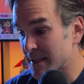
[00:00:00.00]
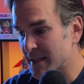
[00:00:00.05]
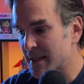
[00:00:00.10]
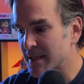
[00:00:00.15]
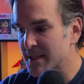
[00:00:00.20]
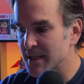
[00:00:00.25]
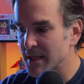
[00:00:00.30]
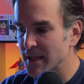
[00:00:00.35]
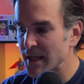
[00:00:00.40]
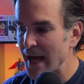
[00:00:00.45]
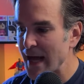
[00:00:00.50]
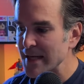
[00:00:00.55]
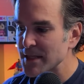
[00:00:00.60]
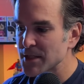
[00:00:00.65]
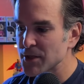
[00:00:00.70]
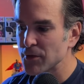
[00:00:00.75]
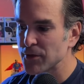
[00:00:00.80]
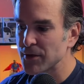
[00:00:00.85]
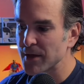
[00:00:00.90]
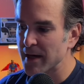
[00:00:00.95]
this is the last
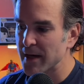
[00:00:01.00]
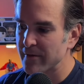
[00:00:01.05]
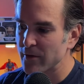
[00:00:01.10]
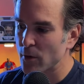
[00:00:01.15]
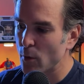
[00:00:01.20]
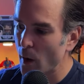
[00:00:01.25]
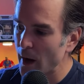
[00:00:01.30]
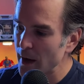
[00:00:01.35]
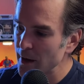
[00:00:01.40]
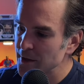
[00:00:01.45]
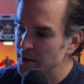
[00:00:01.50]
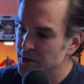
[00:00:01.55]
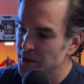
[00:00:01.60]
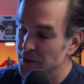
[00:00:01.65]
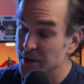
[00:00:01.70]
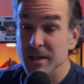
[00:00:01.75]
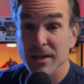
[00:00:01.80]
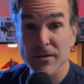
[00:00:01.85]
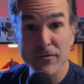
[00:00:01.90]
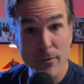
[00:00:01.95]
suit that I've acquired. So
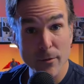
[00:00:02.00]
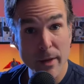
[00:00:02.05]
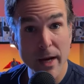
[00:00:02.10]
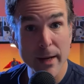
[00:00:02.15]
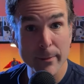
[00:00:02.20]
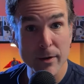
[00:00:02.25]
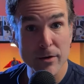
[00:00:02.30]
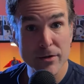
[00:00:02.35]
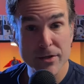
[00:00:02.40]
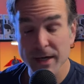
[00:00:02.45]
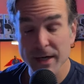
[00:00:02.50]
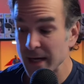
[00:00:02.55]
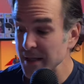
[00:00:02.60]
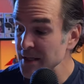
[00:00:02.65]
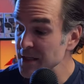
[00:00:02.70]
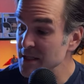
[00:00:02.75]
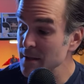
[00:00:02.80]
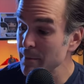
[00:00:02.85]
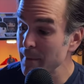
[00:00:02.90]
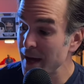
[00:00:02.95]
this is from Napier's. Again,
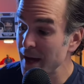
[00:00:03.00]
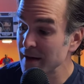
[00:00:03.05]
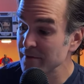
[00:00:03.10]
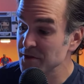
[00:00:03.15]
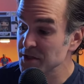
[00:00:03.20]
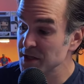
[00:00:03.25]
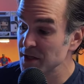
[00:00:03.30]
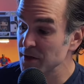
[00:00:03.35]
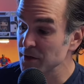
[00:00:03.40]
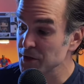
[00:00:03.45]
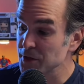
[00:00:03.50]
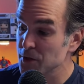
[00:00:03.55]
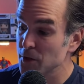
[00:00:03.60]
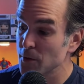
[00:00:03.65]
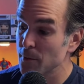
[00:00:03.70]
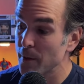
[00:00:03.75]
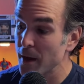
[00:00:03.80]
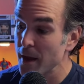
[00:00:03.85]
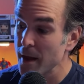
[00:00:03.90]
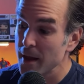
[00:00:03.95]
this is the Man of Steel
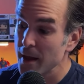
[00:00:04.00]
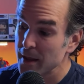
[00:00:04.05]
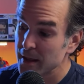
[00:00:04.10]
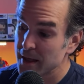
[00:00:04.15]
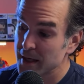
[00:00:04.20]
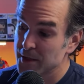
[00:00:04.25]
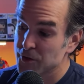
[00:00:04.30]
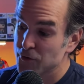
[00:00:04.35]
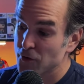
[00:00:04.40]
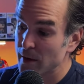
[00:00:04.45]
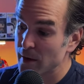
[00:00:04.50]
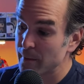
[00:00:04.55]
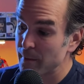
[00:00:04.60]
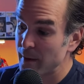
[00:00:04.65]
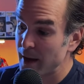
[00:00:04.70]
suit, the trim